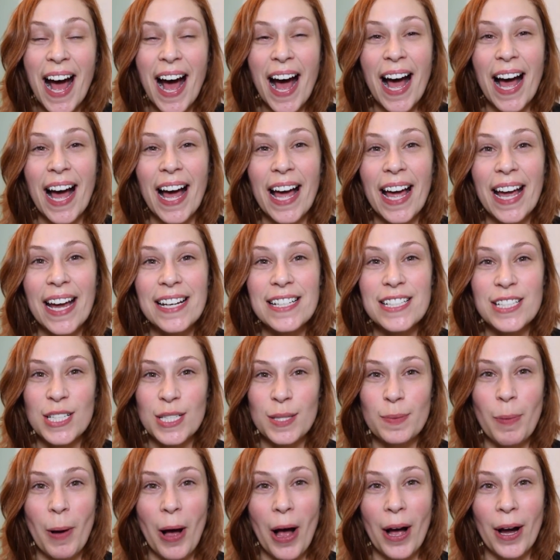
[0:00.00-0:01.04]
I
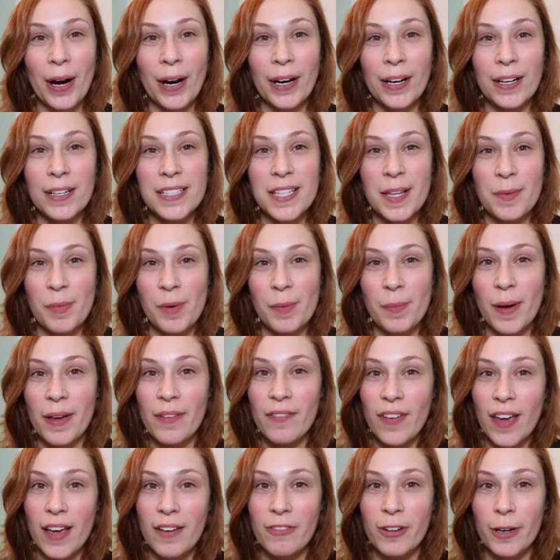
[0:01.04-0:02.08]
just bought her some of my
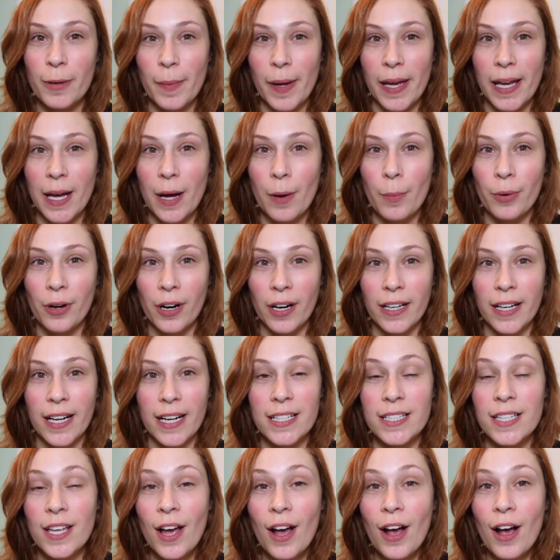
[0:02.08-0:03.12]
favorite makeup
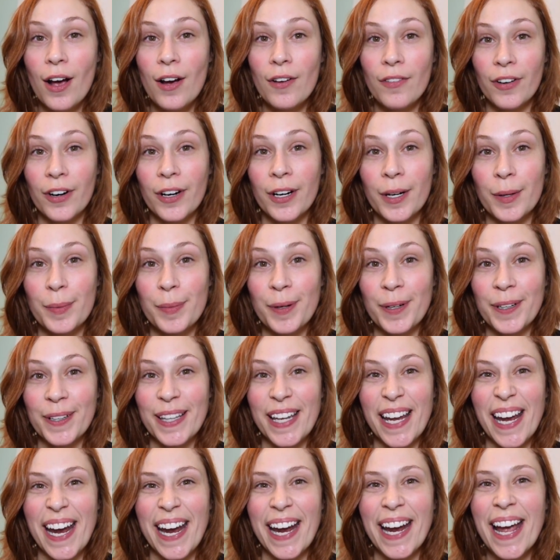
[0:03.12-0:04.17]
products for her
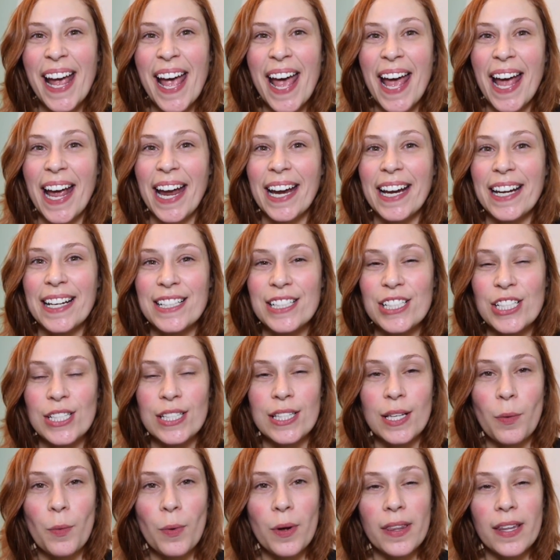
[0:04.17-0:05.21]
birthday and she's
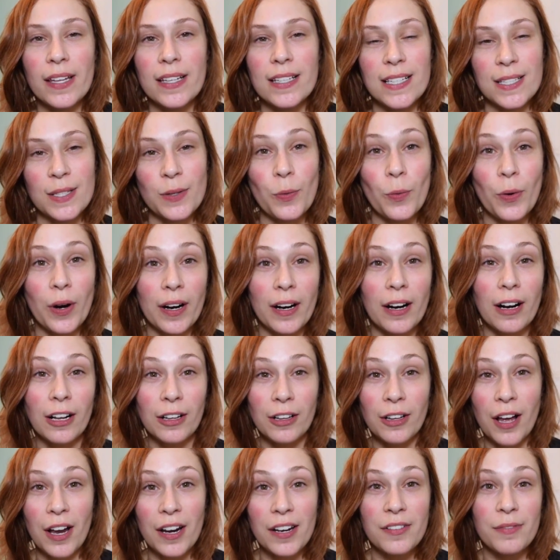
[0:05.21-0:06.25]
someone that doesn't wear a
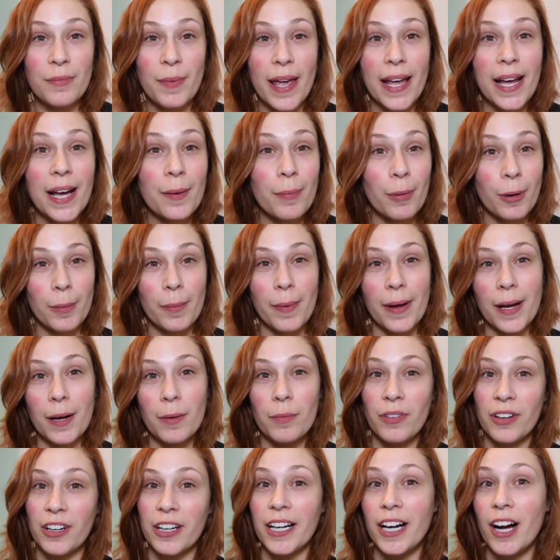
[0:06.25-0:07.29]
lot of makeup or
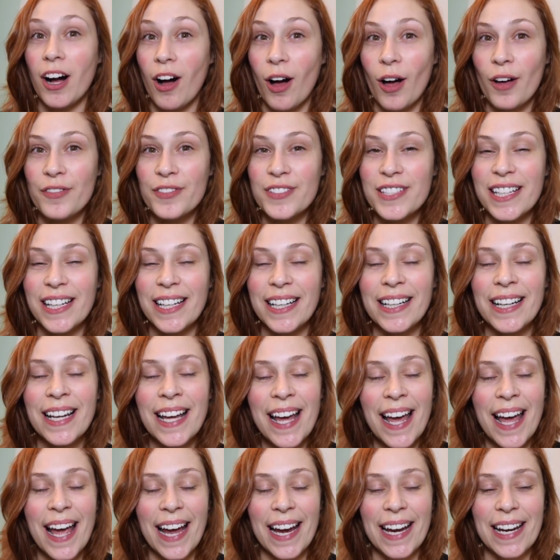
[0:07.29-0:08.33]
makeup very often
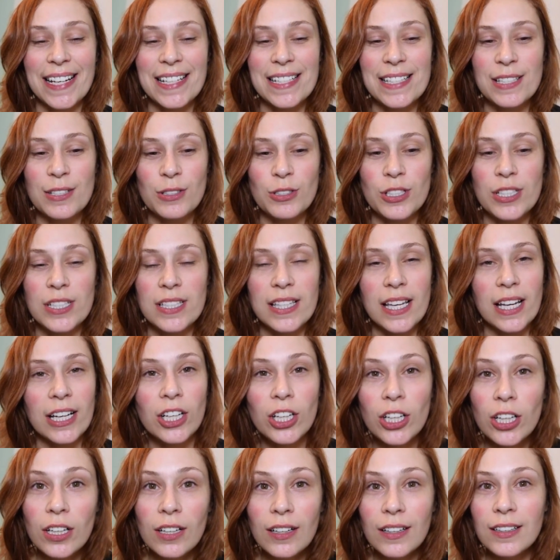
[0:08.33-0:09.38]
and so she's
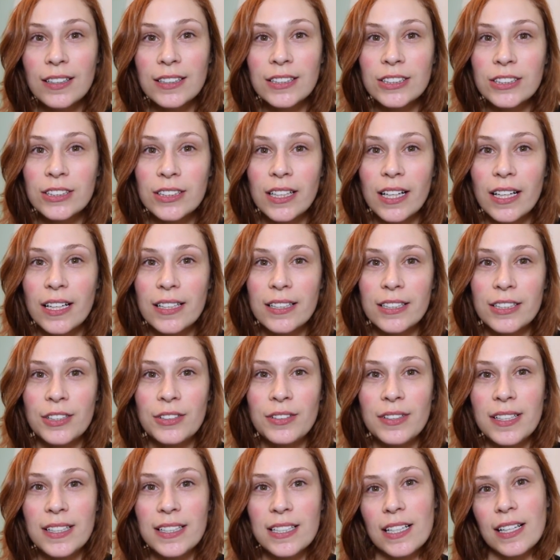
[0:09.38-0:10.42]
like girls you
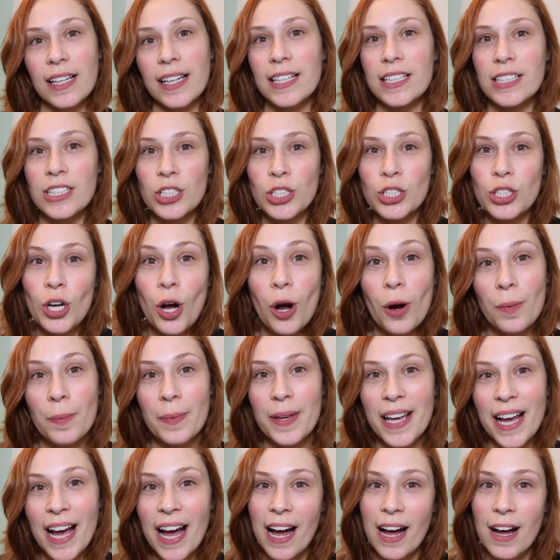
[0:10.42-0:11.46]
need to like show
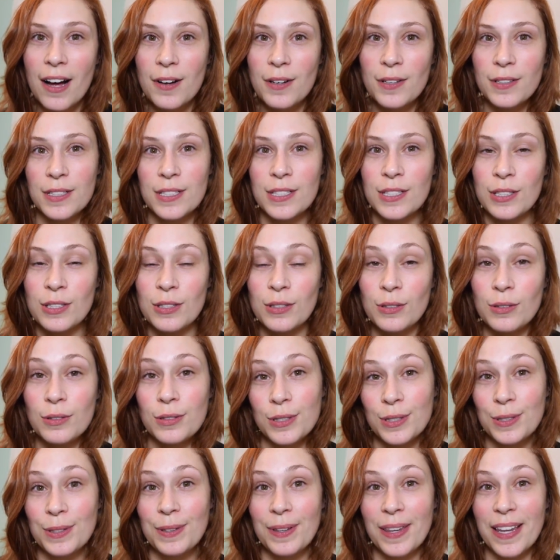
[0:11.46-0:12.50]
me how to
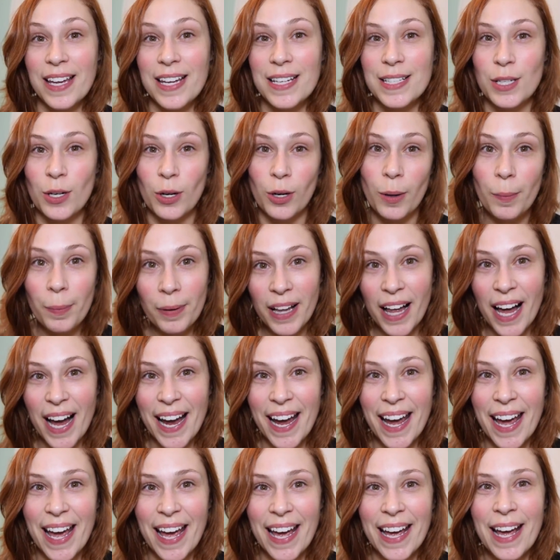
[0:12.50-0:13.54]
do this or apply
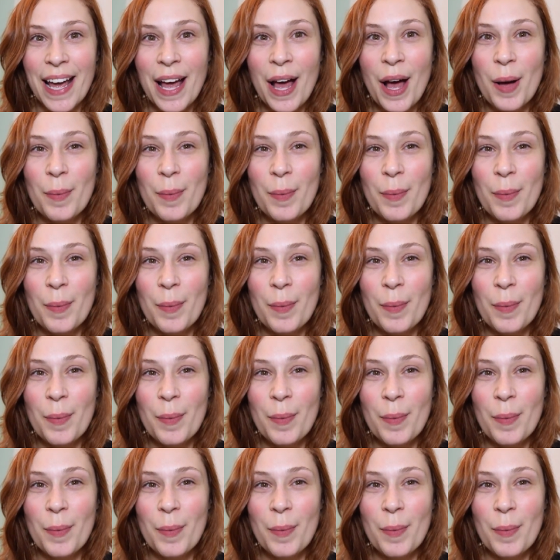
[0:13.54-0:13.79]
it.